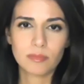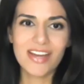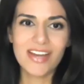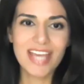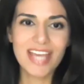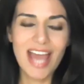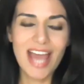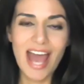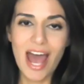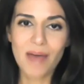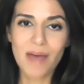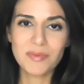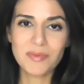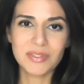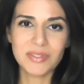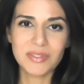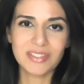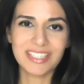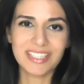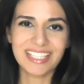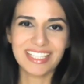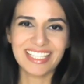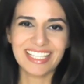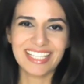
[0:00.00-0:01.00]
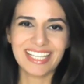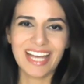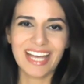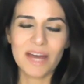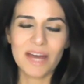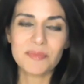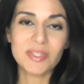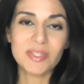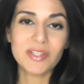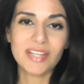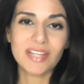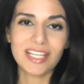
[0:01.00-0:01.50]
so yeah, absolutely. I
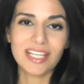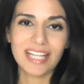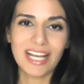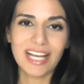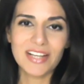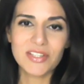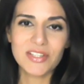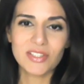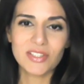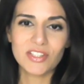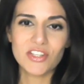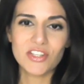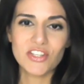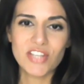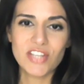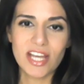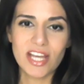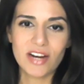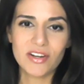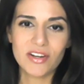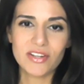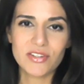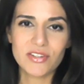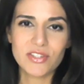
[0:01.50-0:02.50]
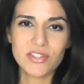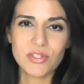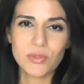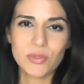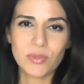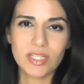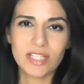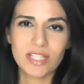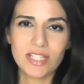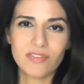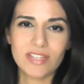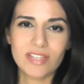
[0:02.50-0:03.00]
mean, you can actually share your
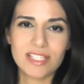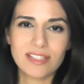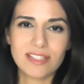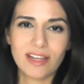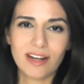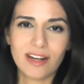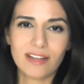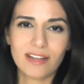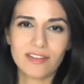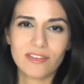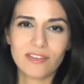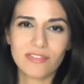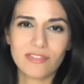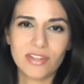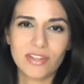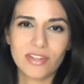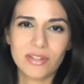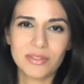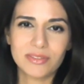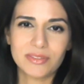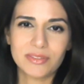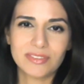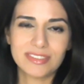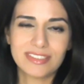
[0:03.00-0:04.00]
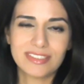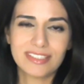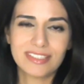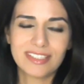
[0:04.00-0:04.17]
screen if it's not on your phone.